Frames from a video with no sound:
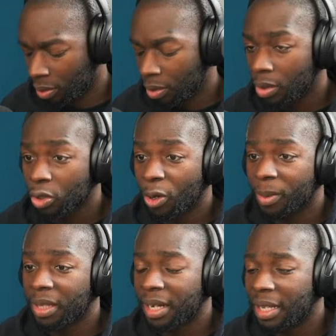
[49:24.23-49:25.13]
Comment
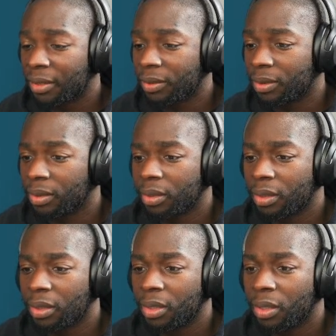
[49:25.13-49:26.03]
that out.
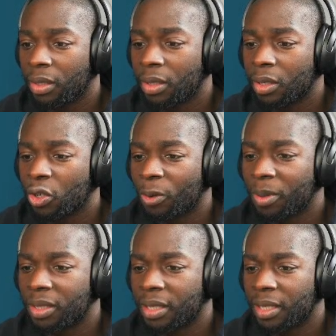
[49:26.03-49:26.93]
Comment
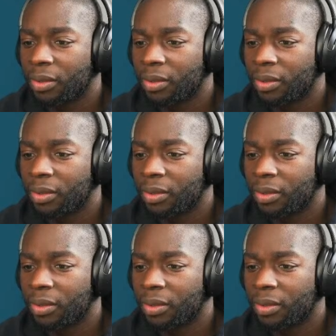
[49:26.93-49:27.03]
this out.